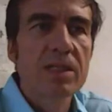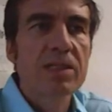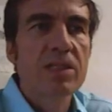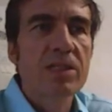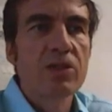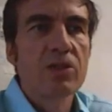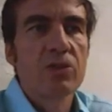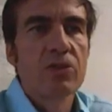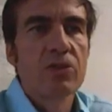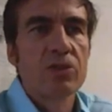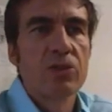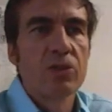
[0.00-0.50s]

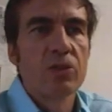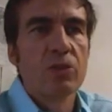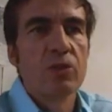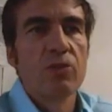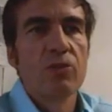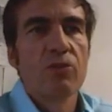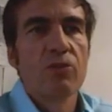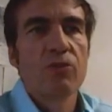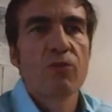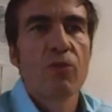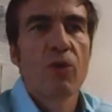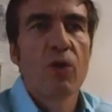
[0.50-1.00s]
things that you
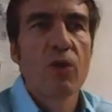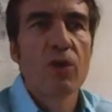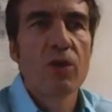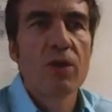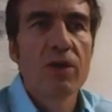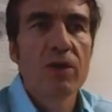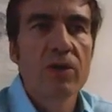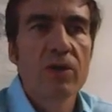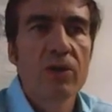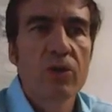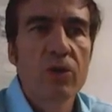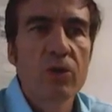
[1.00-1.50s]
do
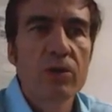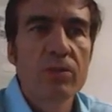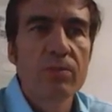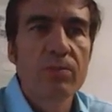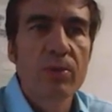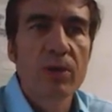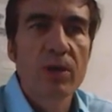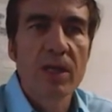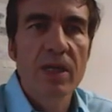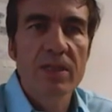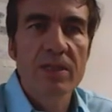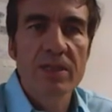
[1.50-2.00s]
for
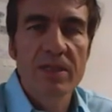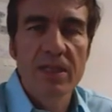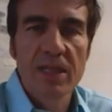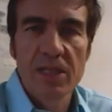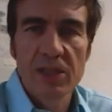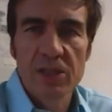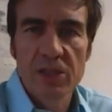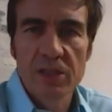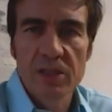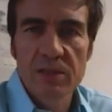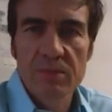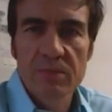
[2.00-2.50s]
good
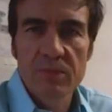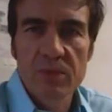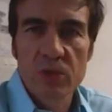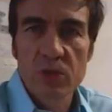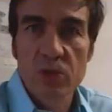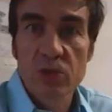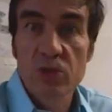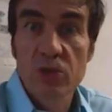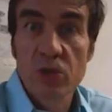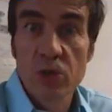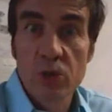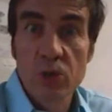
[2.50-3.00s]
pronunciation.
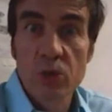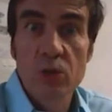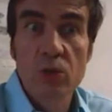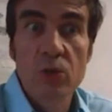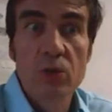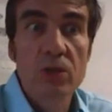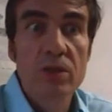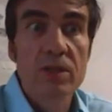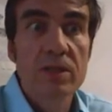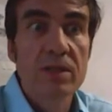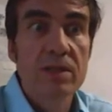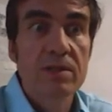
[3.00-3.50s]
So
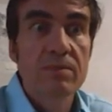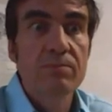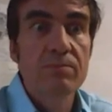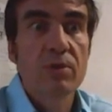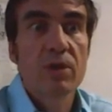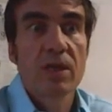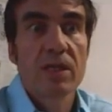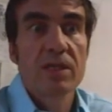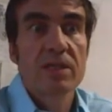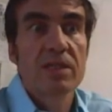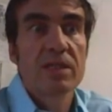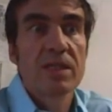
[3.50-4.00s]
your
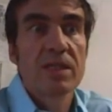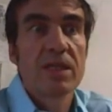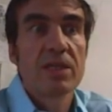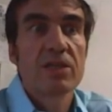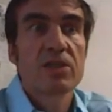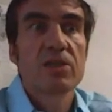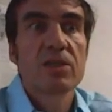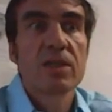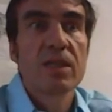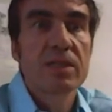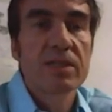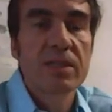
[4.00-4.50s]

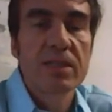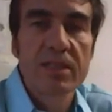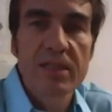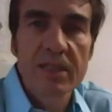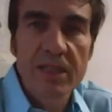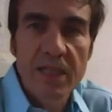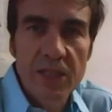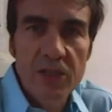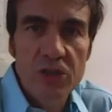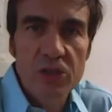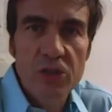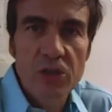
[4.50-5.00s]
pronunciation as
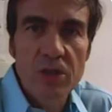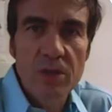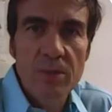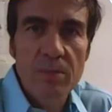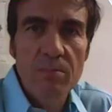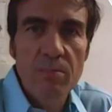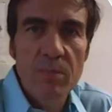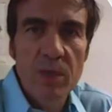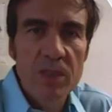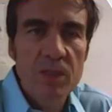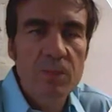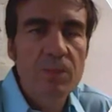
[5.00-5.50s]
a
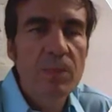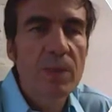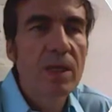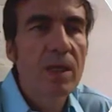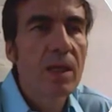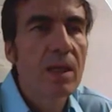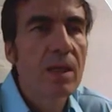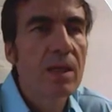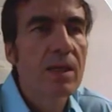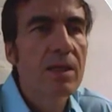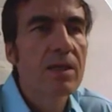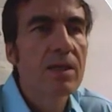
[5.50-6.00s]
teacher must
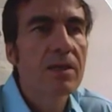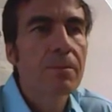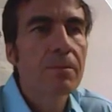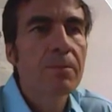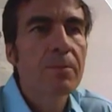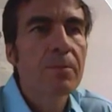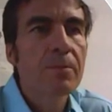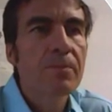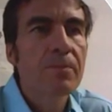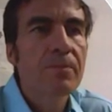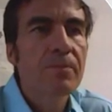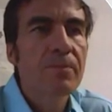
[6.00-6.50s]
be
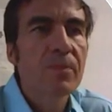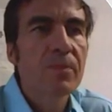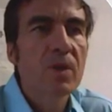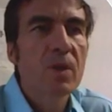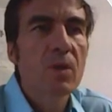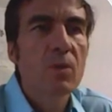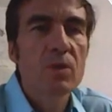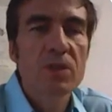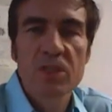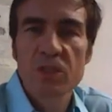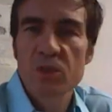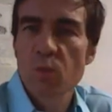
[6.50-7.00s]
clear,
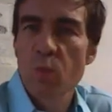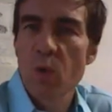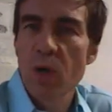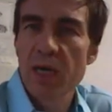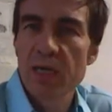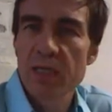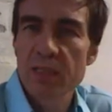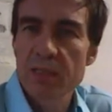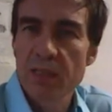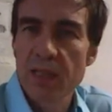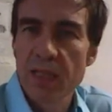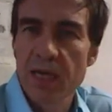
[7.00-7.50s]
which is
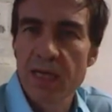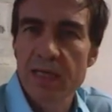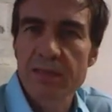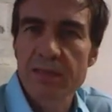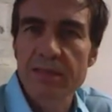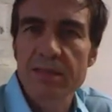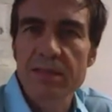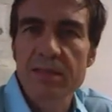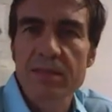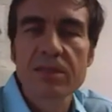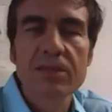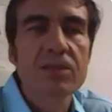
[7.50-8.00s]
why it's
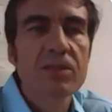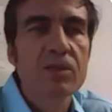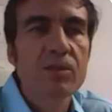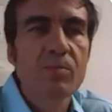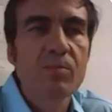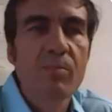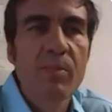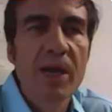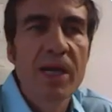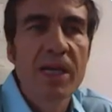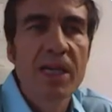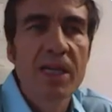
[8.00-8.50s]
last,
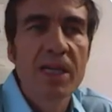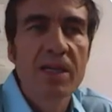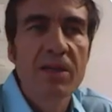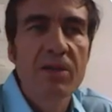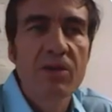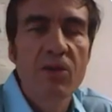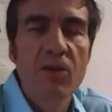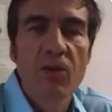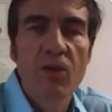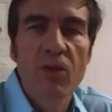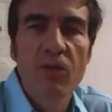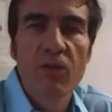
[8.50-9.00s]
because
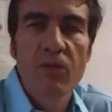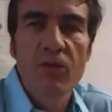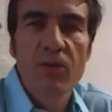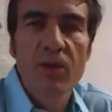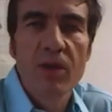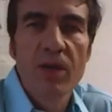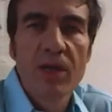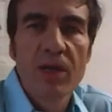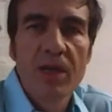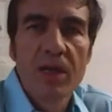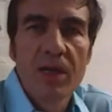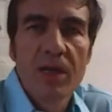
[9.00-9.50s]
many of
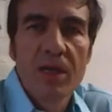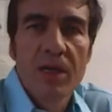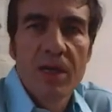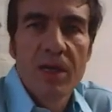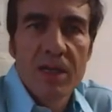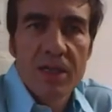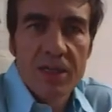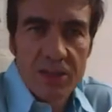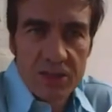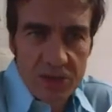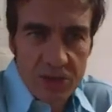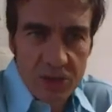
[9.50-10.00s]

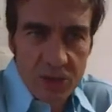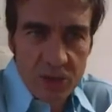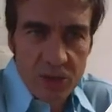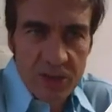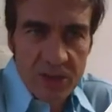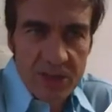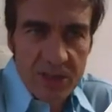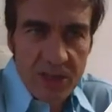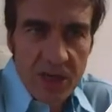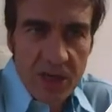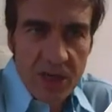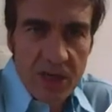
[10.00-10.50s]

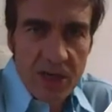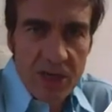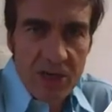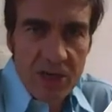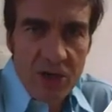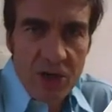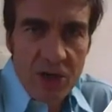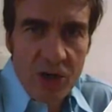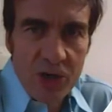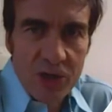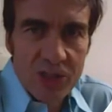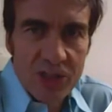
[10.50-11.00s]
students
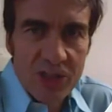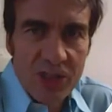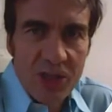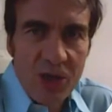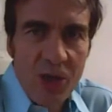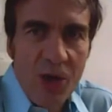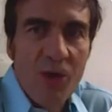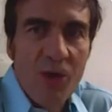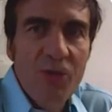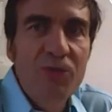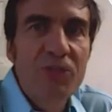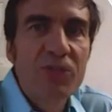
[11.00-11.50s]
are not
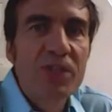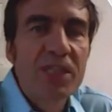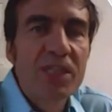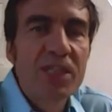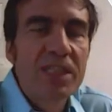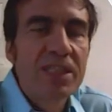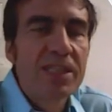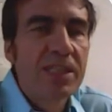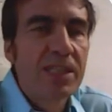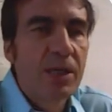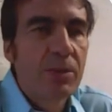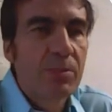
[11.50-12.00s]

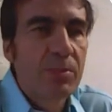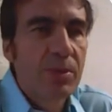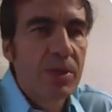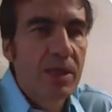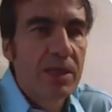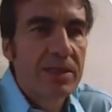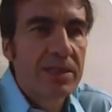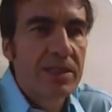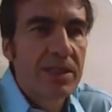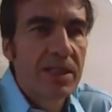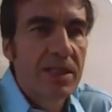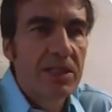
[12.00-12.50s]
confident in their
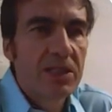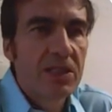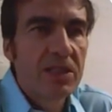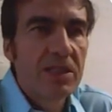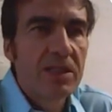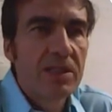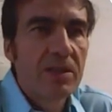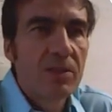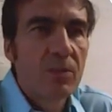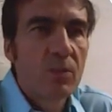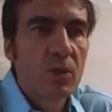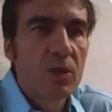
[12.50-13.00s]

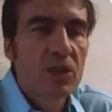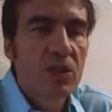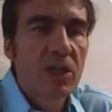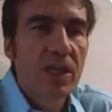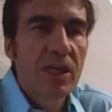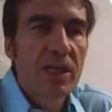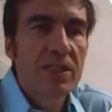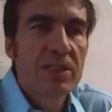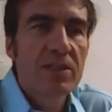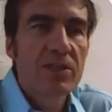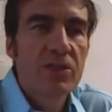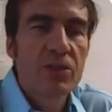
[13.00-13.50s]
pronunciation, in which
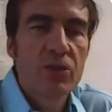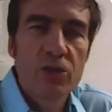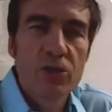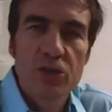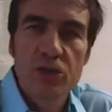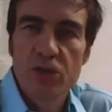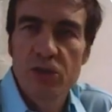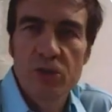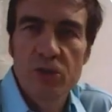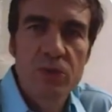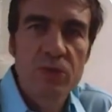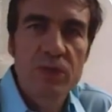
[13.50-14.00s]
case you
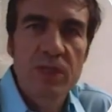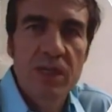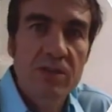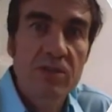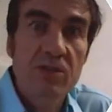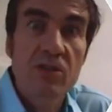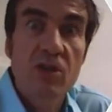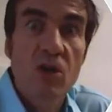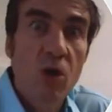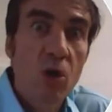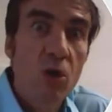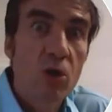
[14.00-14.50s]
should use
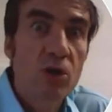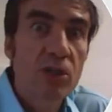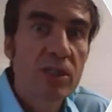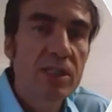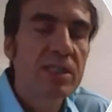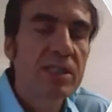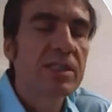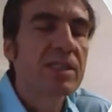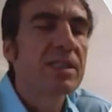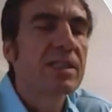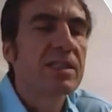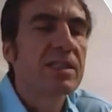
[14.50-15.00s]
a
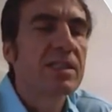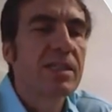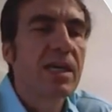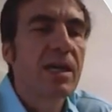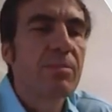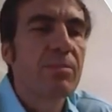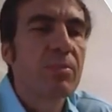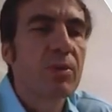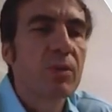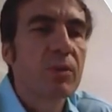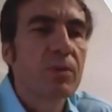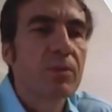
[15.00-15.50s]
recorded
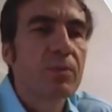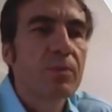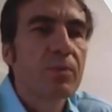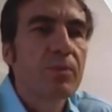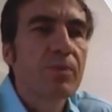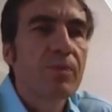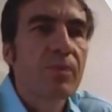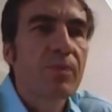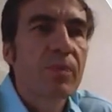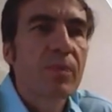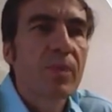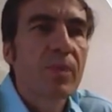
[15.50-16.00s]
example,